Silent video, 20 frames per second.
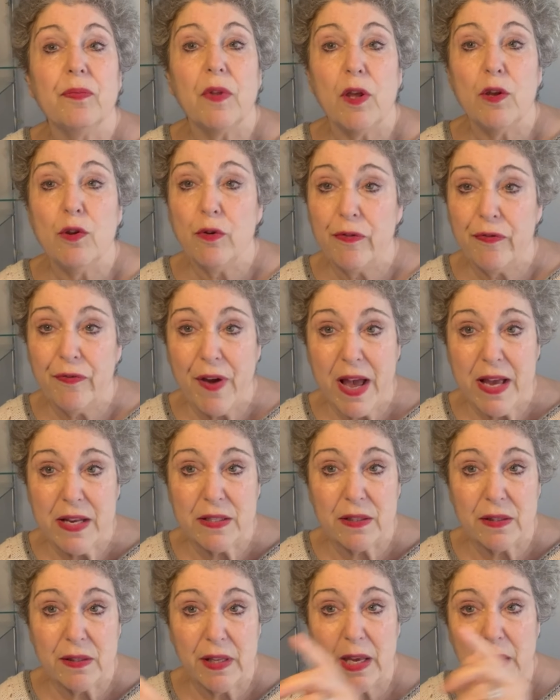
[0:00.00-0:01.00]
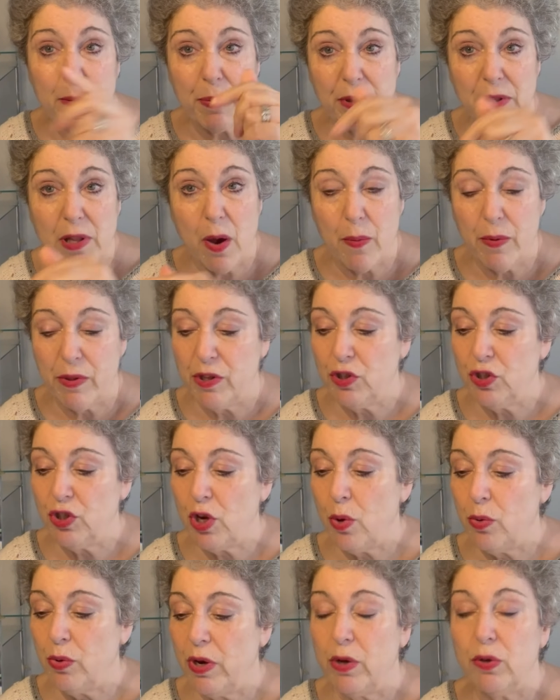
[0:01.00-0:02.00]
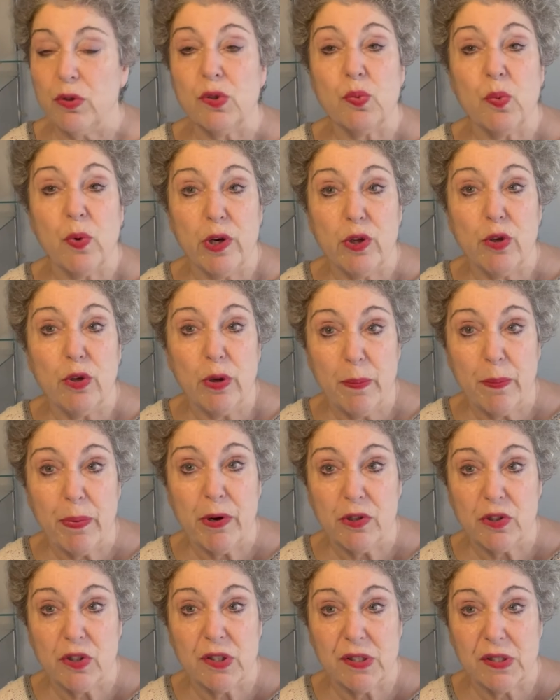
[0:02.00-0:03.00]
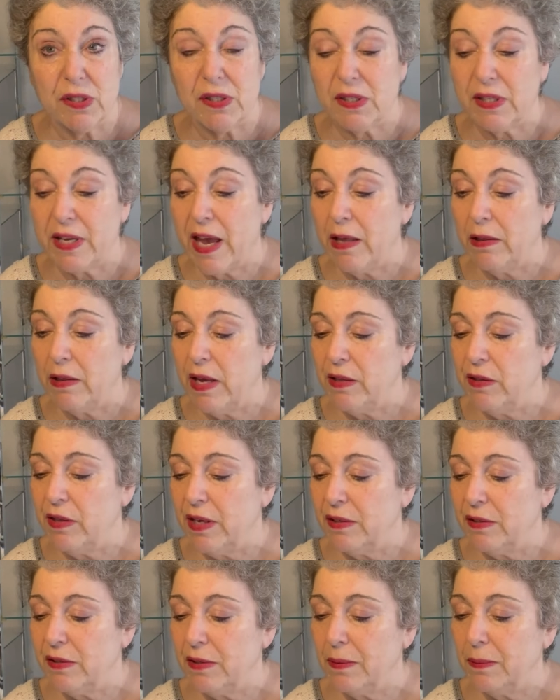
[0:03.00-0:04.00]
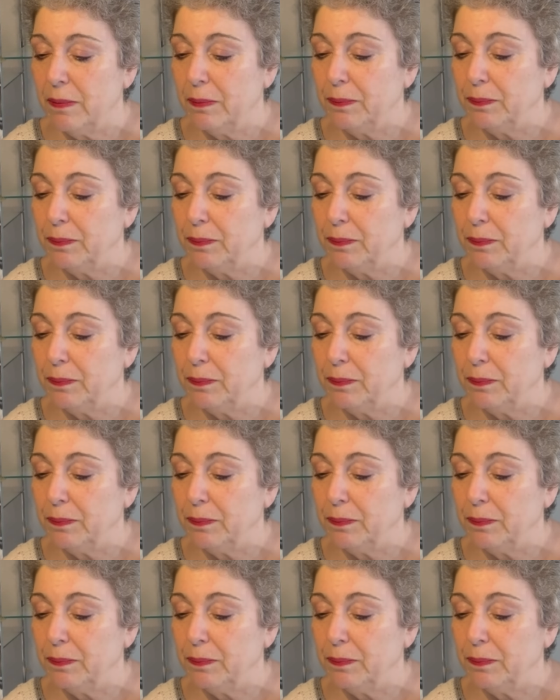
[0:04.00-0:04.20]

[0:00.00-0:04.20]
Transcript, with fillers: You'll find a link below in the show notes where you can purchase a scale like this.